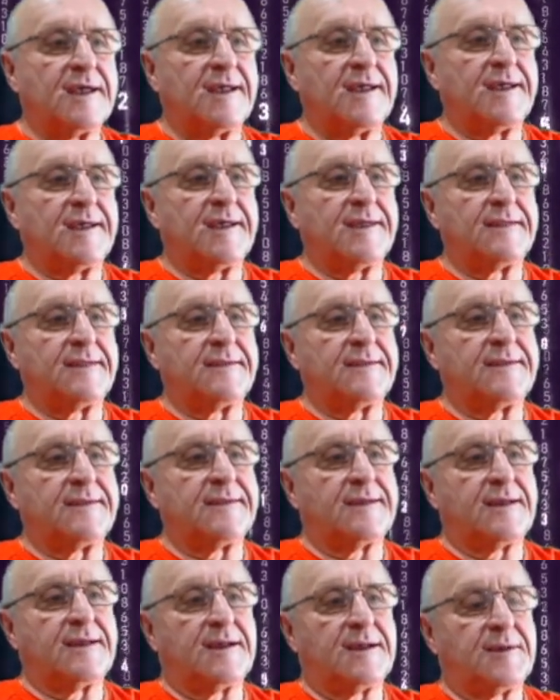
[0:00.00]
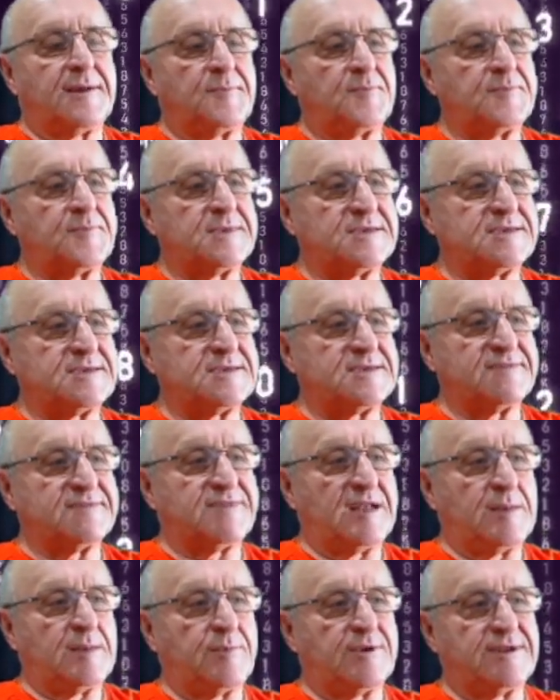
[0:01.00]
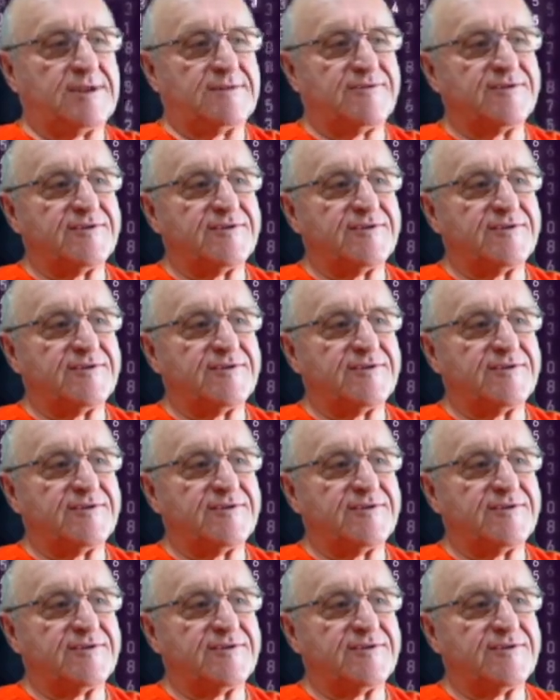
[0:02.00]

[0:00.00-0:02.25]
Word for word: And um, this is available in